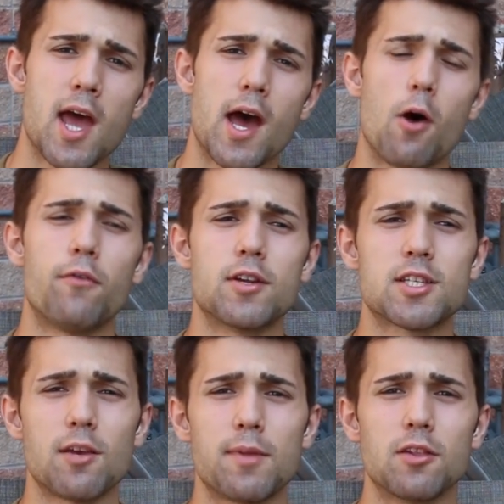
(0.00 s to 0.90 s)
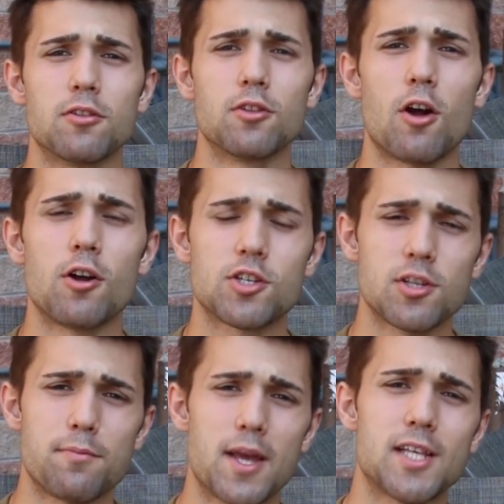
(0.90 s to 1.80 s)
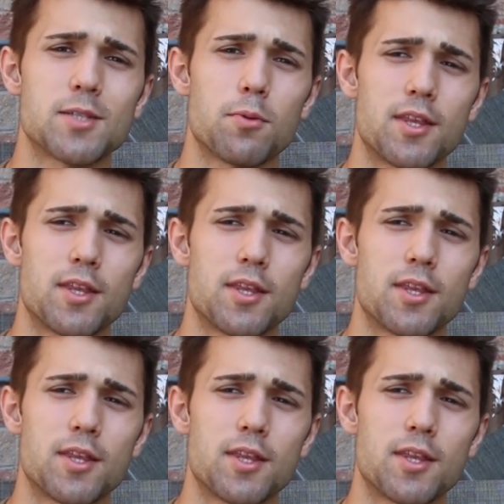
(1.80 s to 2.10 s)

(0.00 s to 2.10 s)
However, it's going to be largely based